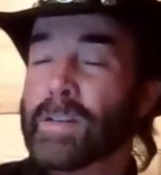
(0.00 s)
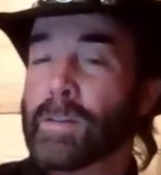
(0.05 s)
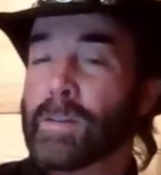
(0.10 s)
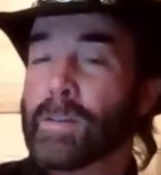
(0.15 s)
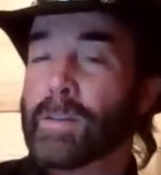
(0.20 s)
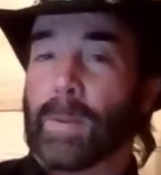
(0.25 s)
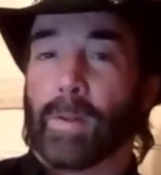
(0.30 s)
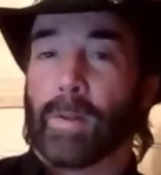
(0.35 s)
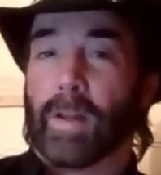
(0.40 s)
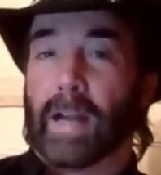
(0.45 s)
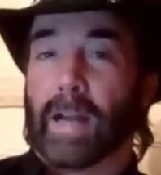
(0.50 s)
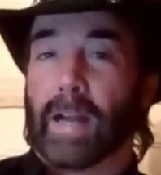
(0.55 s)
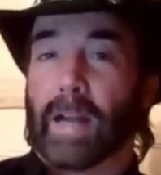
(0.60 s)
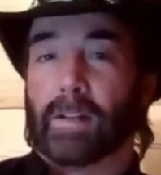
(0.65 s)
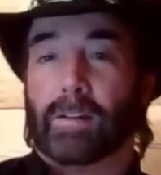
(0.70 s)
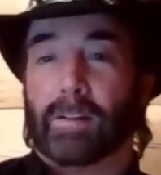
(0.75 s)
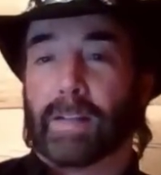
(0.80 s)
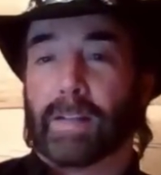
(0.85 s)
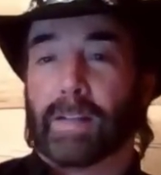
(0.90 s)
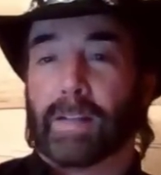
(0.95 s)
Some people like to
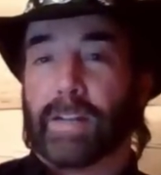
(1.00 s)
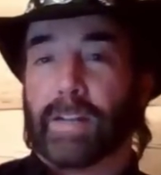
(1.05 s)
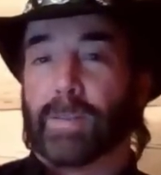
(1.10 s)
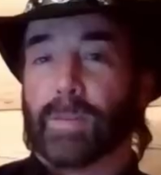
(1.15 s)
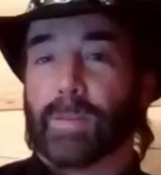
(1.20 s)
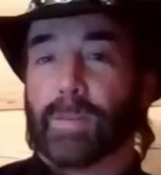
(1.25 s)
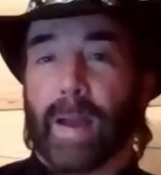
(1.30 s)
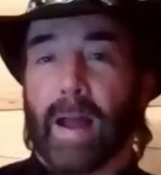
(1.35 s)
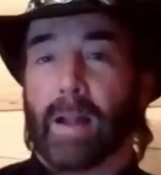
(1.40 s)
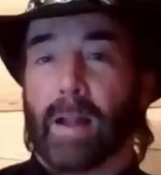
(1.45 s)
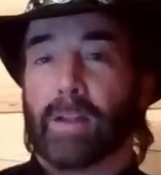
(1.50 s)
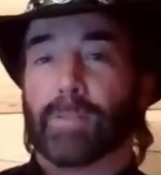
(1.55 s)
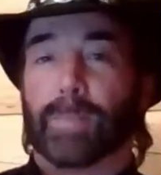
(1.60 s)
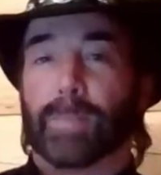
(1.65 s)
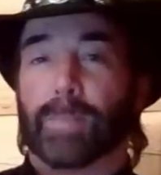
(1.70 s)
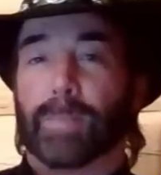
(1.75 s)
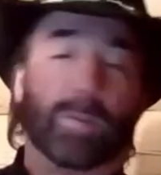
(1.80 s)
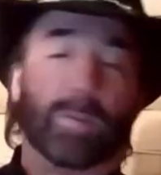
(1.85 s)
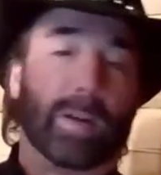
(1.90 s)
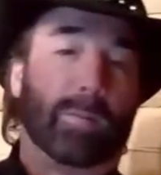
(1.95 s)
look at it as a balance
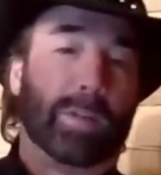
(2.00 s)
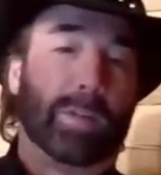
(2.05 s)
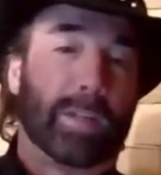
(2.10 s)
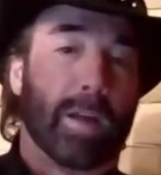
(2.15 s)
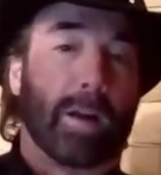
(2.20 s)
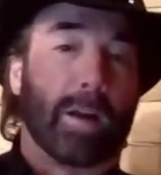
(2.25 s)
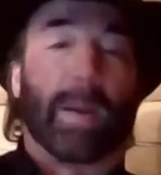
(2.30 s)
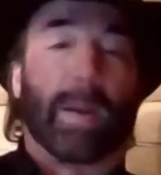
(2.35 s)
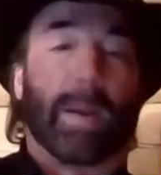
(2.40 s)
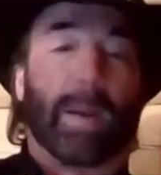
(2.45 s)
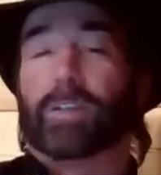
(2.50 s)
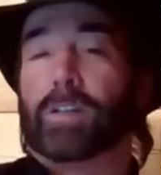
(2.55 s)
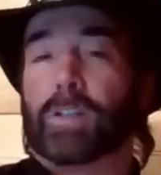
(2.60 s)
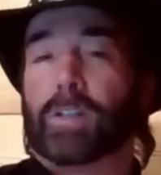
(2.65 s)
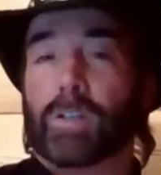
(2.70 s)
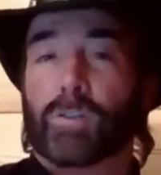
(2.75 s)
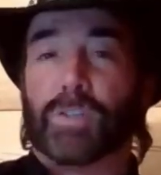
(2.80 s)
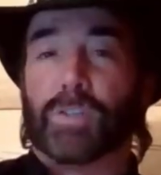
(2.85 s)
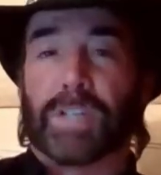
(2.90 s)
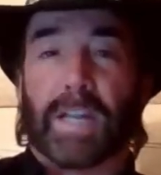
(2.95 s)
between, we talk about the
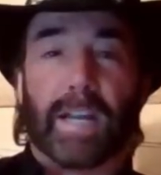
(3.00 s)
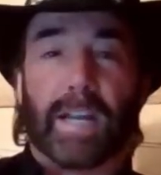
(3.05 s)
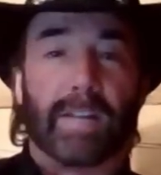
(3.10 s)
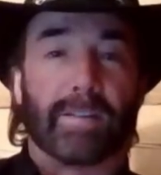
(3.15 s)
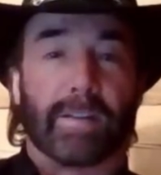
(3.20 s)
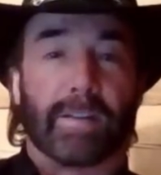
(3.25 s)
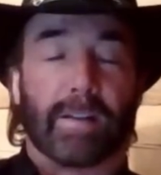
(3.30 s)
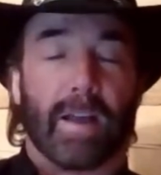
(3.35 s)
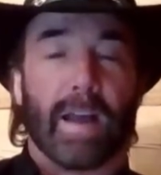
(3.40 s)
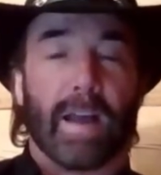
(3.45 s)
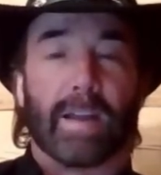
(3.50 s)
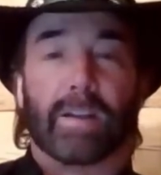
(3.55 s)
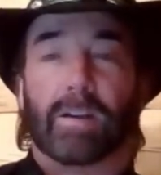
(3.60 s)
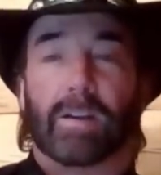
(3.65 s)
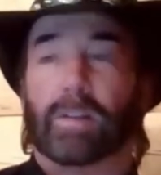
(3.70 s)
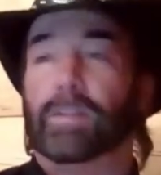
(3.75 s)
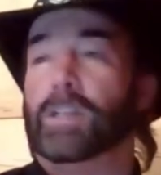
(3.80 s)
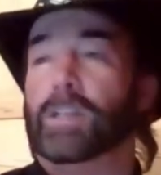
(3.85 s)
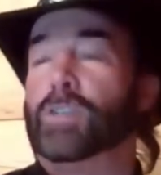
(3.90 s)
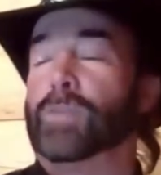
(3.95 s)
2s, 10s a lot
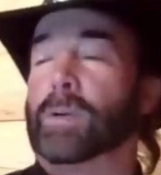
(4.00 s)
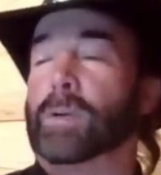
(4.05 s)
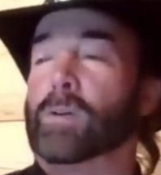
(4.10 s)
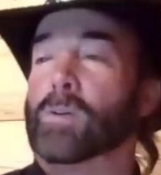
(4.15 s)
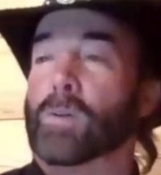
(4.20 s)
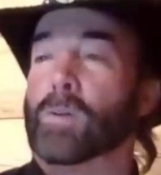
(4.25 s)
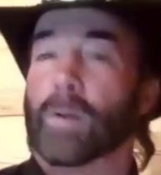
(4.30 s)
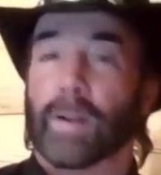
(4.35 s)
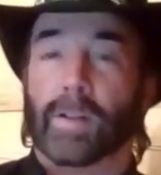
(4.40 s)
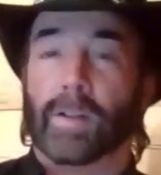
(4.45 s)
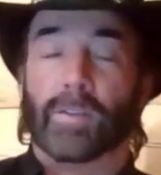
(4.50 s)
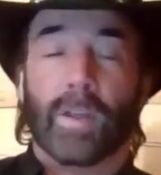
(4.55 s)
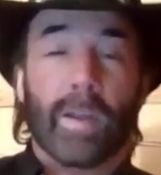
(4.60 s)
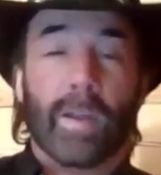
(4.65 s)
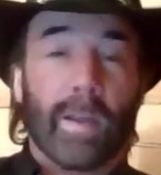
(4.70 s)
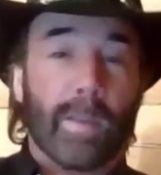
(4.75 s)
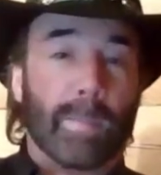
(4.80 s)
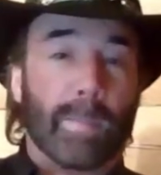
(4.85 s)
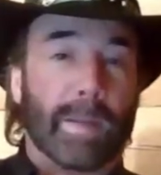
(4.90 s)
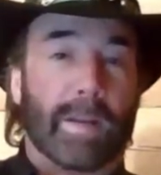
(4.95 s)
here in these recordings
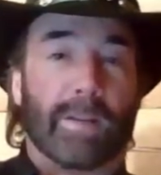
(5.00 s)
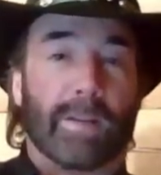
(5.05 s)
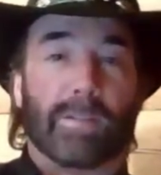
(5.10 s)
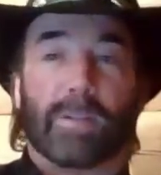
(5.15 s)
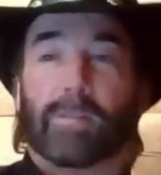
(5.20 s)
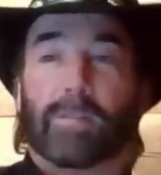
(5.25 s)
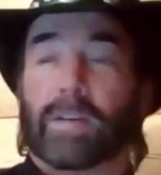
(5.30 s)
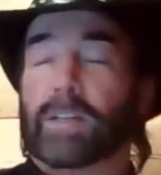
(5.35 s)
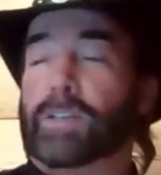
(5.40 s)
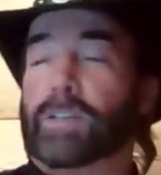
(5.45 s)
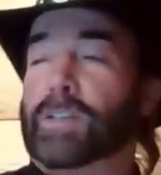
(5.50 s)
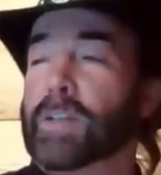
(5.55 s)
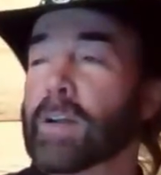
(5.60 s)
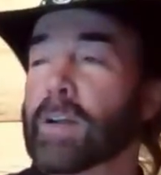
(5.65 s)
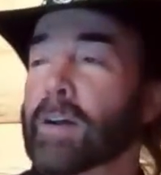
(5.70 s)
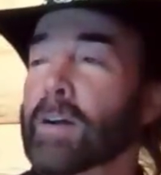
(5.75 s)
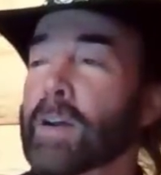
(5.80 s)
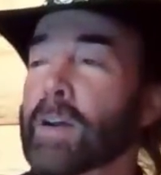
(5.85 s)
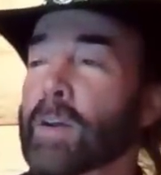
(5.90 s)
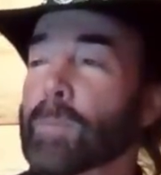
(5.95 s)
because of its
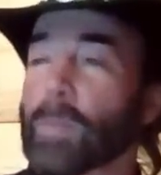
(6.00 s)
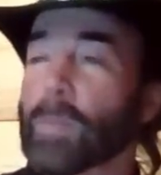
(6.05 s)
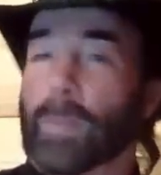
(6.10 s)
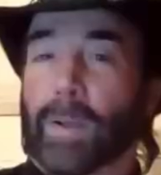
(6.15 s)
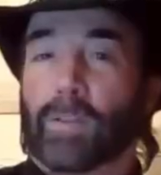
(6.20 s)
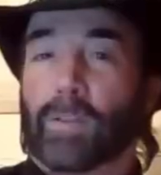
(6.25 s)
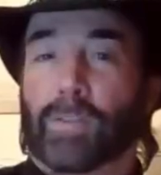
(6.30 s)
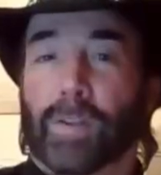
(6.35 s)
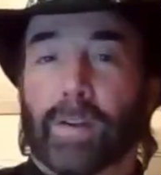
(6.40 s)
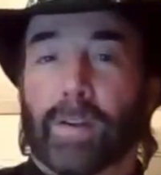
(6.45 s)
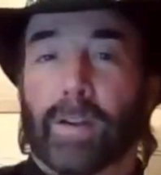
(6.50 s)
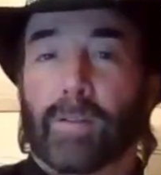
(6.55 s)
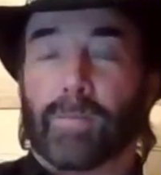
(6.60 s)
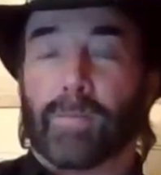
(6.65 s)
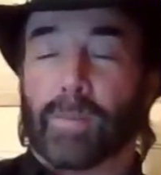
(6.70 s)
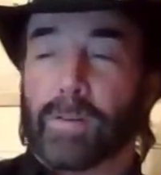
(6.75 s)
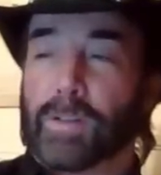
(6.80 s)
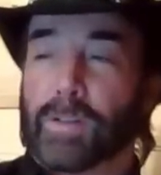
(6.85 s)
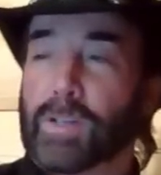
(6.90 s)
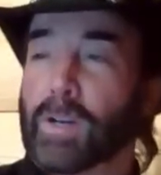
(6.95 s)
propensity
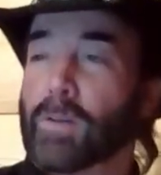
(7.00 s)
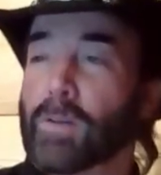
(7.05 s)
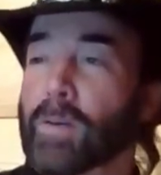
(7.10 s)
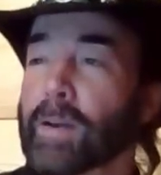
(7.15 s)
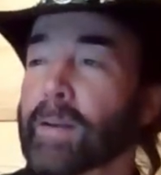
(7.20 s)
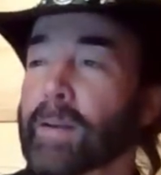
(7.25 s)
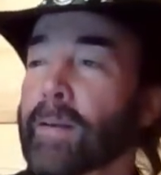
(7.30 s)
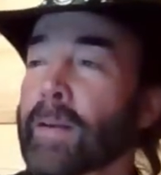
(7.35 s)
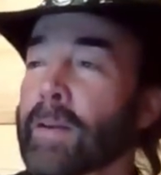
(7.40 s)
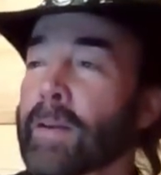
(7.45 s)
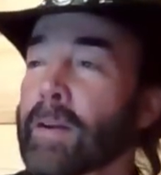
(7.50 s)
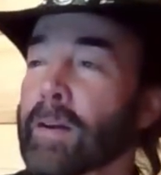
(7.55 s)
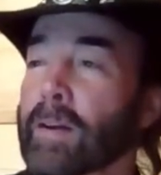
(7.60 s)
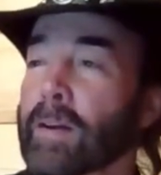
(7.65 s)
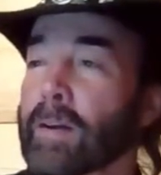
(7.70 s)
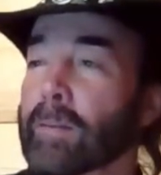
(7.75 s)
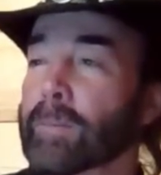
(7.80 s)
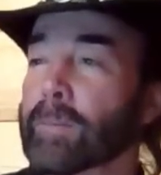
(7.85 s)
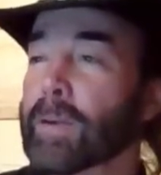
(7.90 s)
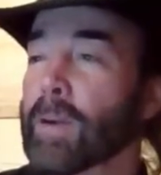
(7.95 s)
for showing
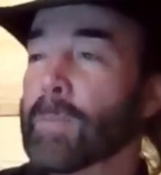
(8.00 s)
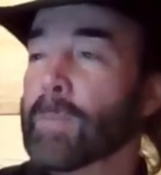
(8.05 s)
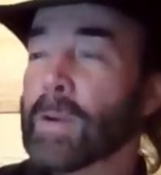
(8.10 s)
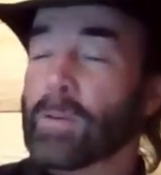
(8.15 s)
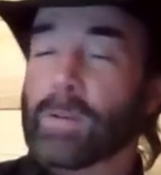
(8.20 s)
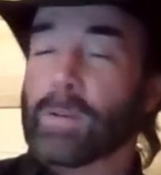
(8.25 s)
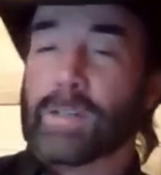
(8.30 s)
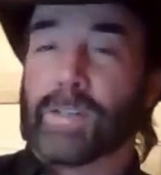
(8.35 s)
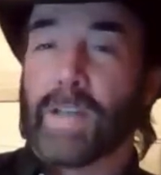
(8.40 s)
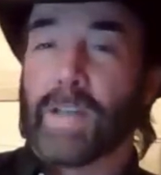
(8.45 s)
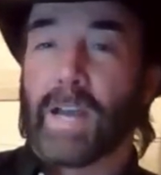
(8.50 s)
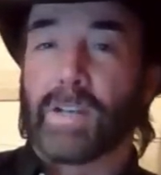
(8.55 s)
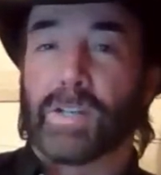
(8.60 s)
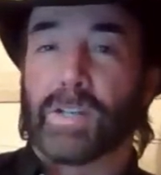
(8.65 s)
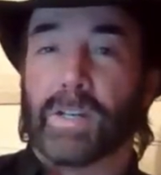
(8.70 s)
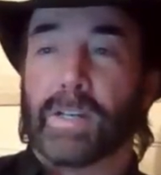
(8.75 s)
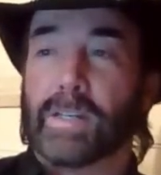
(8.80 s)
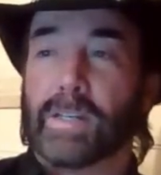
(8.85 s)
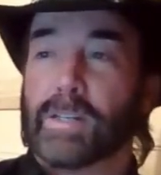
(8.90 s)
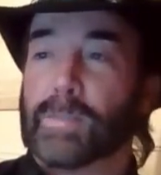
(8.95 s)
coming
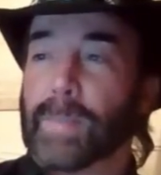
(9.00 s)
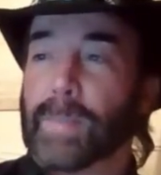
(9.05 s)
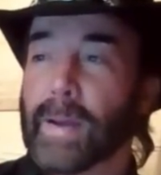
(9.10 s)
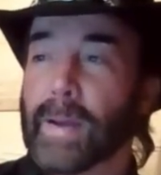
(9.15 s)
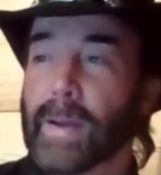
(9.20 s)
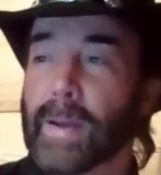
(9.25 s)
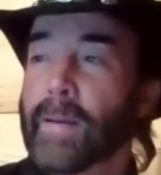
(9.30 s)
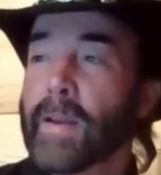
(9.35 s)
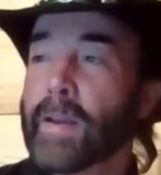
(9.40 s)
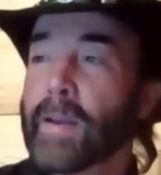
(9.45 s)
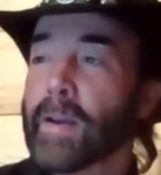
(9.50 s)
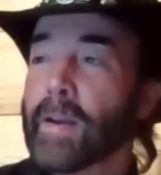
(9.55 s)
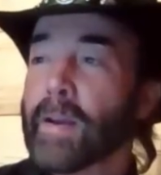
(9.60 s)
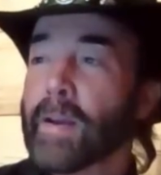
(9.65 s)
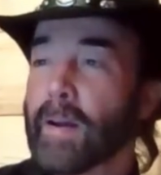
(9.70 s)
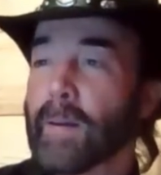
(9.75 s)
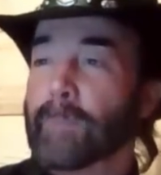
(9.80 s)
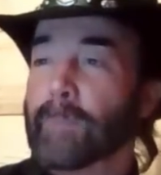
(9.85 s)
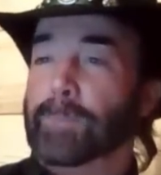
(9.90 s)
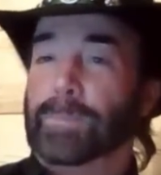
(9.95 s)
recessions, but
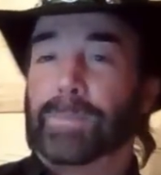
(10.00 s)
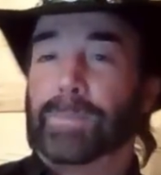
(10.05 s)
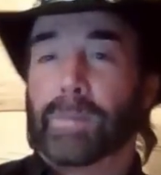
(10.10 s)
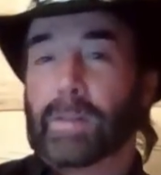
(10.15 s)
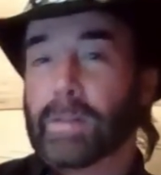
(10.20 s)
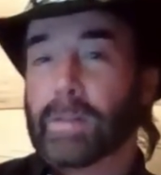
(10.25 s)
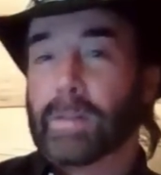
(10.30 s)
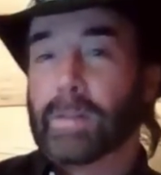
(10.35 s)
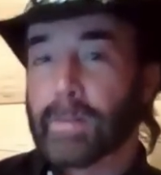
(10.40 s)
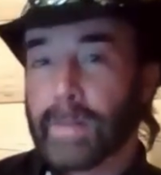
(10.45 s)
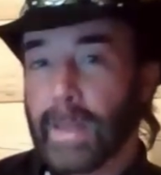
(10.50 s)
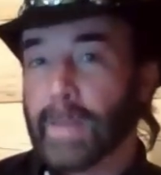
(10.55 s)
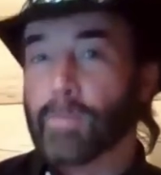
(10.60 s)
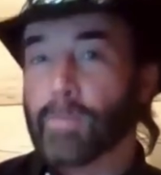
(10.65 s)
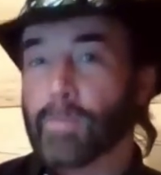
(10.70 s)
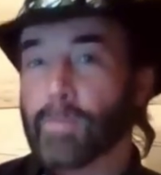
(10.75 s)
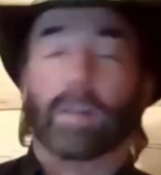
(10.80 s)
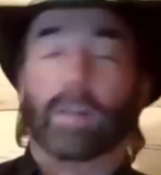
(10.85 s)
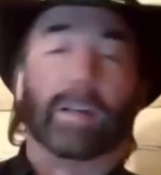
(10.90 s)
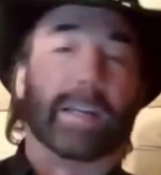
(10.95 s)
then
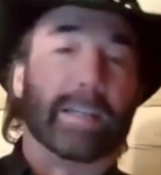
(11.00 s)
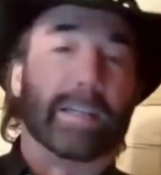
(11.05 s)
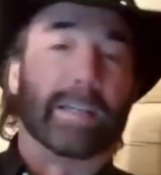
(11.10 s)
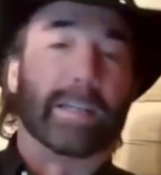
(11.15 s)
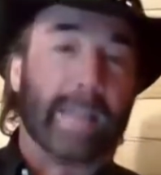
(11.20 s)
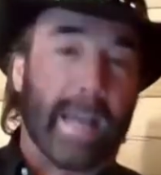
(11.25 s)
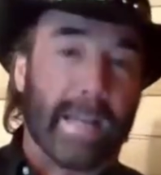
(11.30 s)
we look at